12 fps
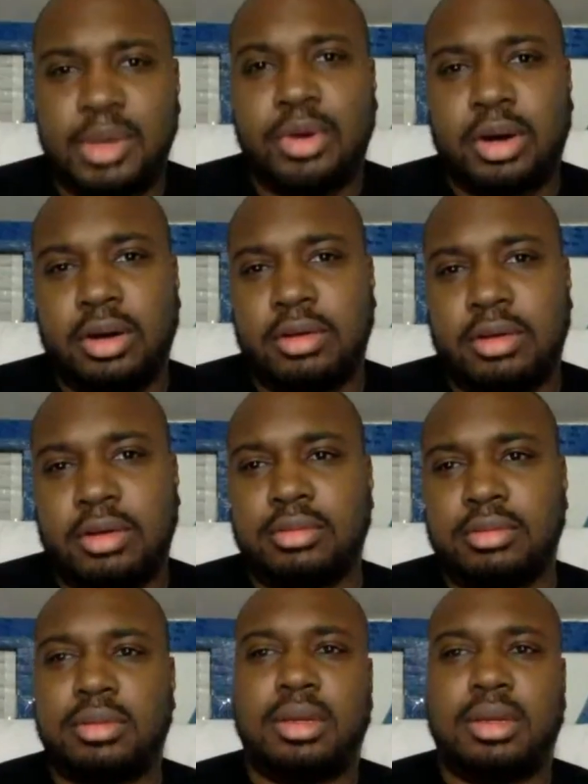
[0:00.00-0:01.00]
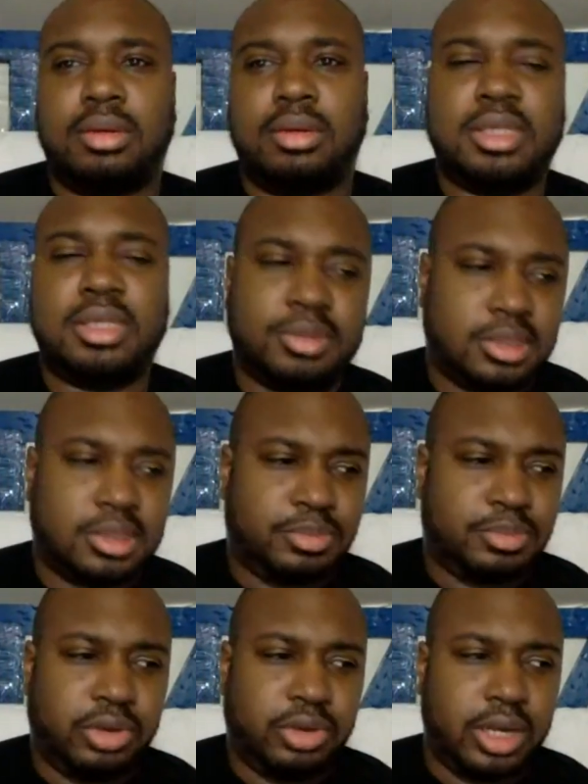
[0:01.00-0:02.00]
well, this was
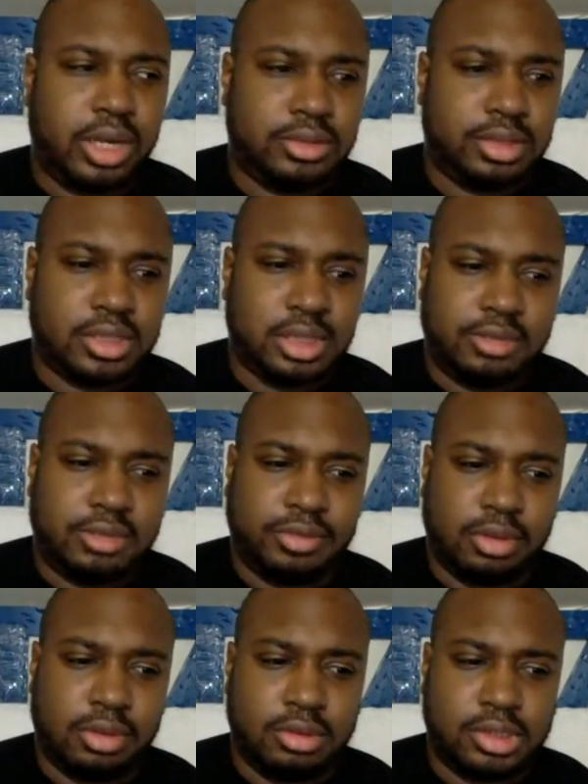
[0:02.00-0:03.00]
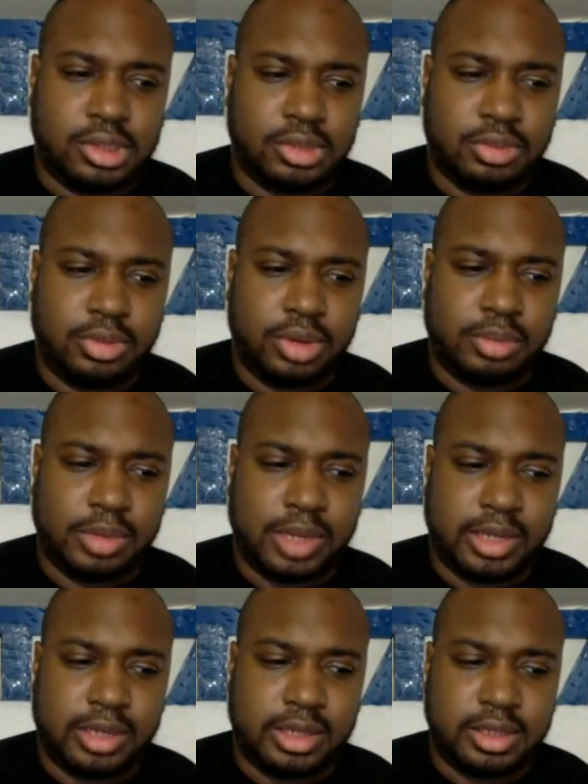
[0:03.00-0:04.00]
pretty interesting for her showing up
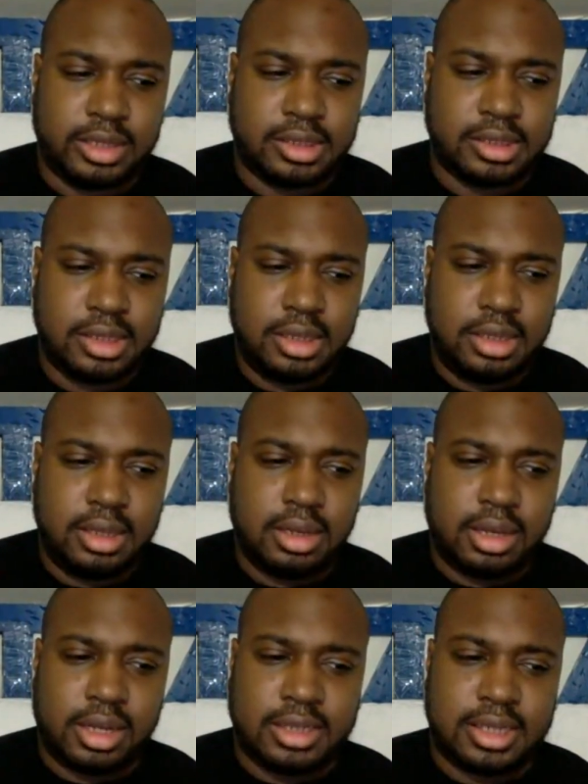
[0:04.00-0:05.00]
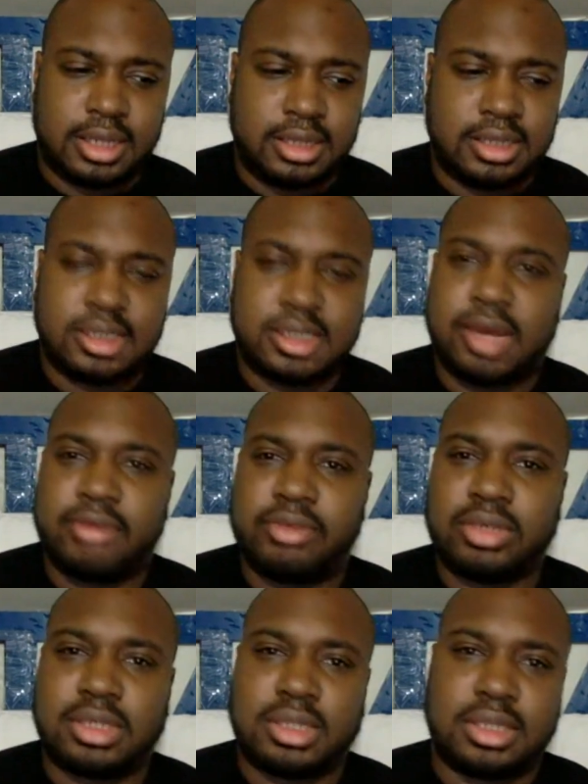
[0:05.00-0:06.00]
like this. Like I said, this is
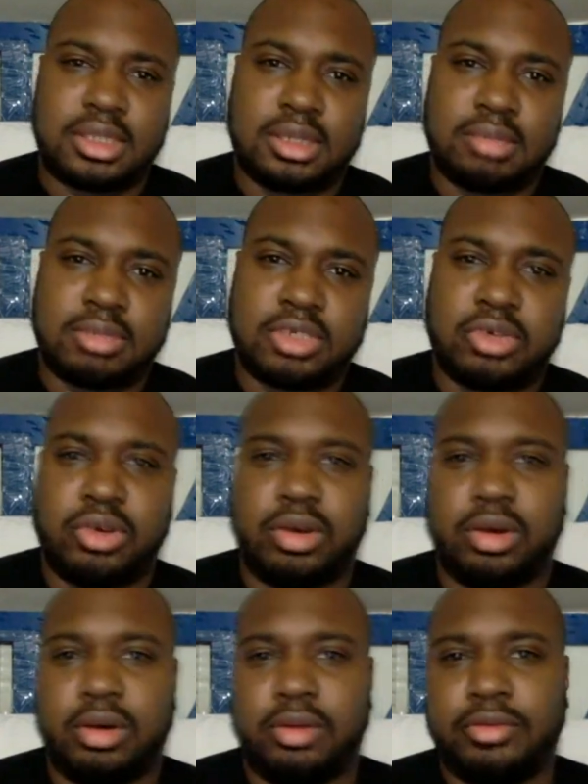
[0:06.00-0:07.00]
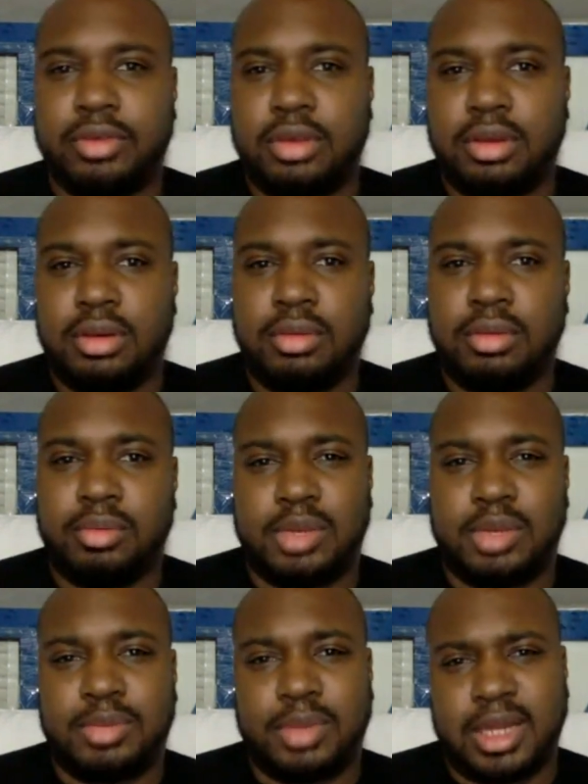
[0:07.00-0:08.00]
obviously some sort of
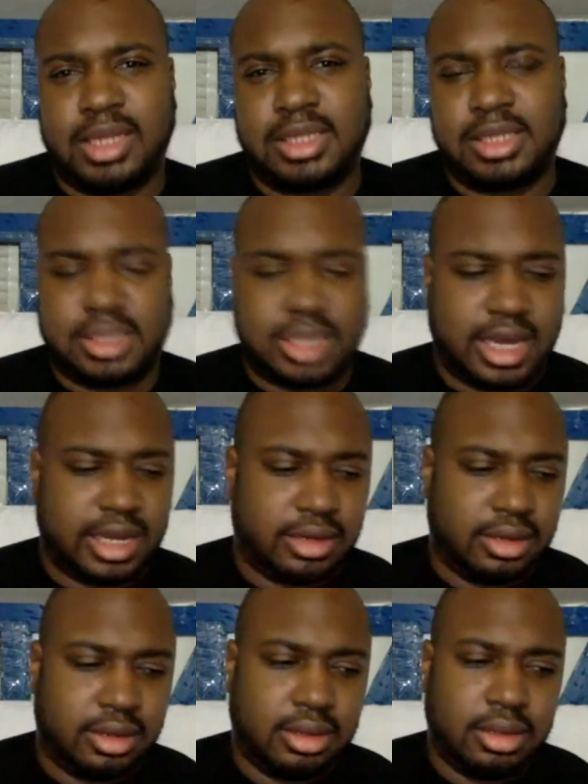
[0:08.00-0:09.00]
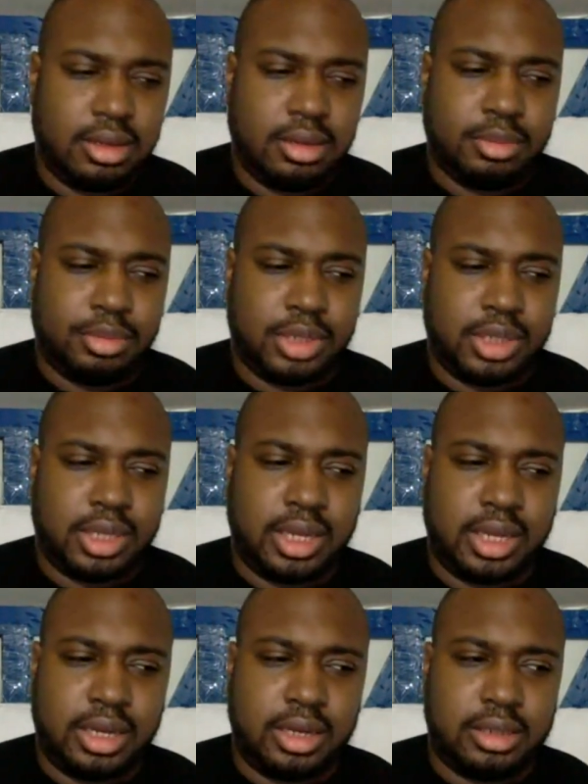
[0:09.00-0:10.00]
manipulation tactic, but
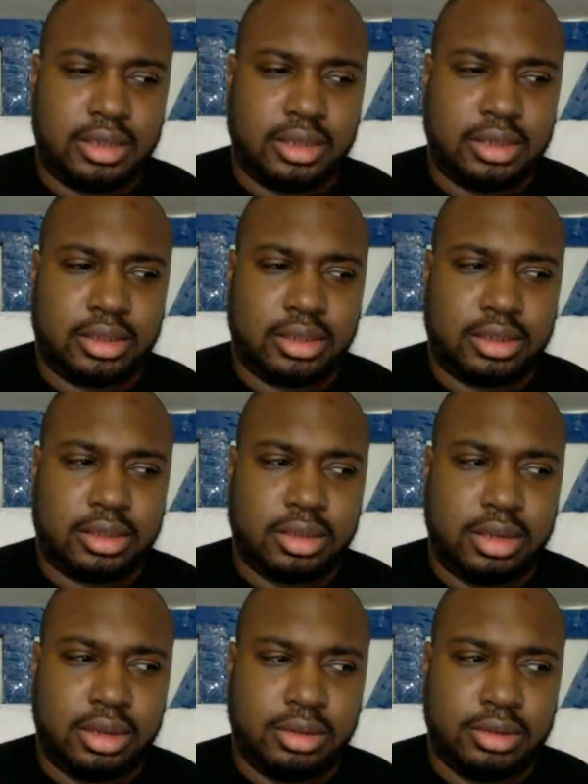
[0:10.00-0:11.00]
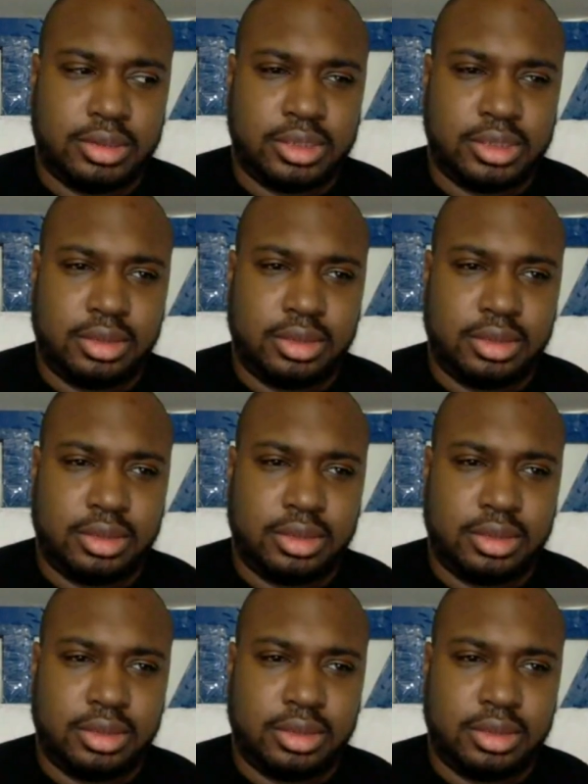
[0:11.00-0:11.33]
then, it's